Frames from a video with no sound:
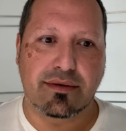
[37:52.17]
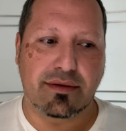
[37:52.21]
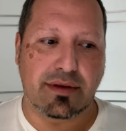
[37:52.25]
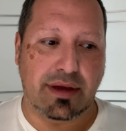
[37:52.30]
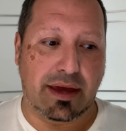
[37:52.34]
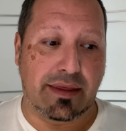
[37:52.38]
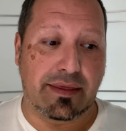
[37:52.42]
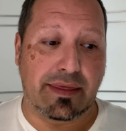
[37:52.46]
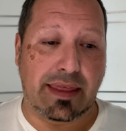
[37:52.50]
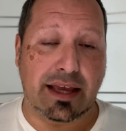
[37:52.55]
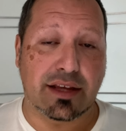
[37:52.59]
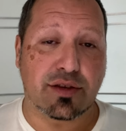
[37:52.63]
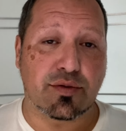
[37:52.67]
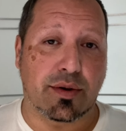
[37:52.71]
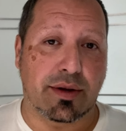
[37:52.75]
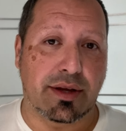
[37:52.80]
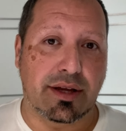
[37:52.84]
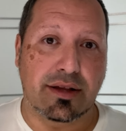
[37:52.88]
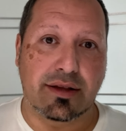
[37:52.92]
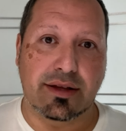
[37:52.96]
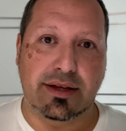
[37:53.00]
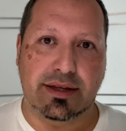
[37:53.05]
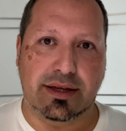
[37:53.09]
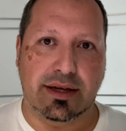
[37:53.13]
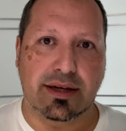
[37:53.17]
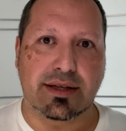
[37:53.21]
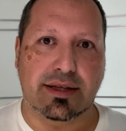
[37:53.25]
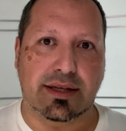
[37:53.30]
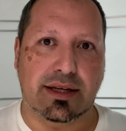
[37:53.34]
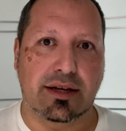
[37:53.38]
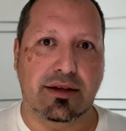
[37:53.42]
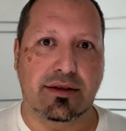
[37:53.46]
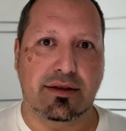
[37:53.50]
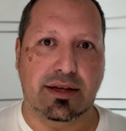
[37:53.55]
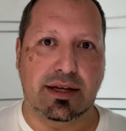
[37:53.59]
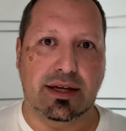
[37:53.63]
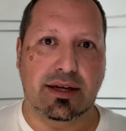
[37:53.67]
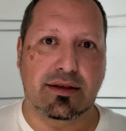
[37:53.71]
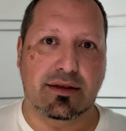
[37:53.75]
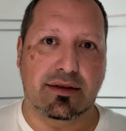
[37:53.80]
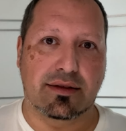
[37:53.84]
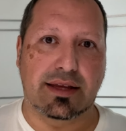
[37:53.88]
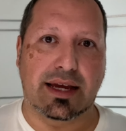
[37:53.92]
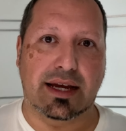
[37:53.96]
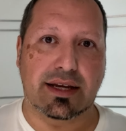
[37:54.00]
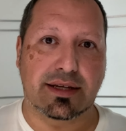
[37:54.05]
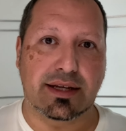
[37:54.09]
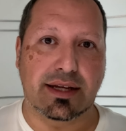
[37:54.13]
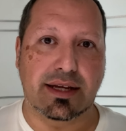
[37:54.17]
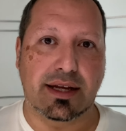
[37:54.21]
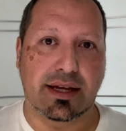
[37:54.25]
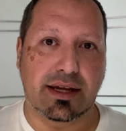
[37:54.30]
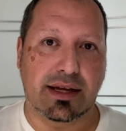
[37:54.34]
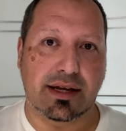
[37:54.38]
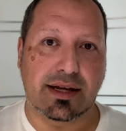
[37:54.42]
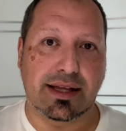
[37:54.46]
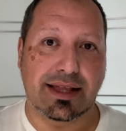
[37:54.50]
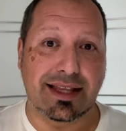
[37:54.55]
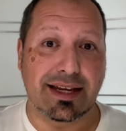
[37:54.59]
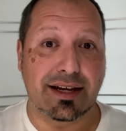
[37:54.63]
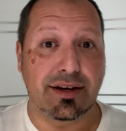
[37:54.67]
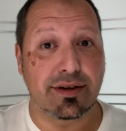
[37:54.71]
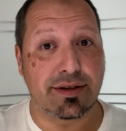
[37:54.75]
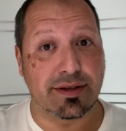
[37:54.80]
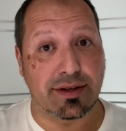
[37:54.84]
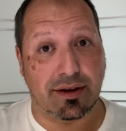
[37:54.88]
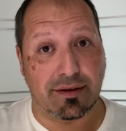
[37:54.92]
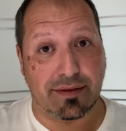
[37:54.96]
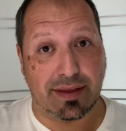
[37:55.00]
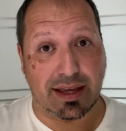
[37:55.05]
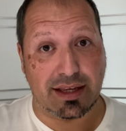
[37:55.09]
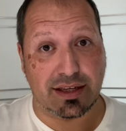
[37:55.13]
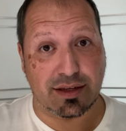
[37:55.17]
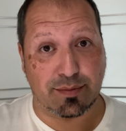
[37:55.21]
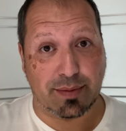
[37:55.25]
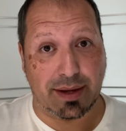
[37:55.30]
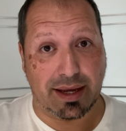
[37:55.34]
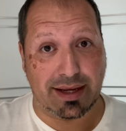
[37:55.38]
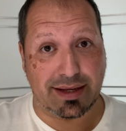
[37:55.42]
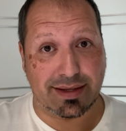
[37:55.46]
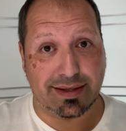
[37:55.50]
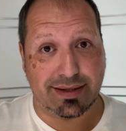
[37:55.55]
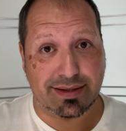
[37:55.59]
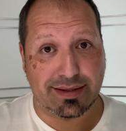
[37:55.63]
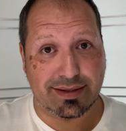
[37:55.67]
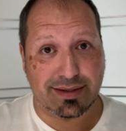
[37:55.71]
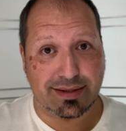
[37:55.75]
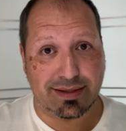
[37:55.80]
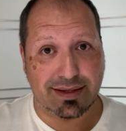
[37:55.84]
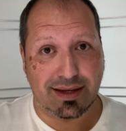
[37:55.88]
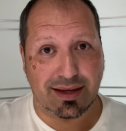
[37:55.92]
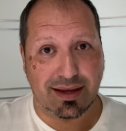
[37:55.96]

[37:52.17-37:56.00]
And that's what healing does. Healing, healing actually clears all that space.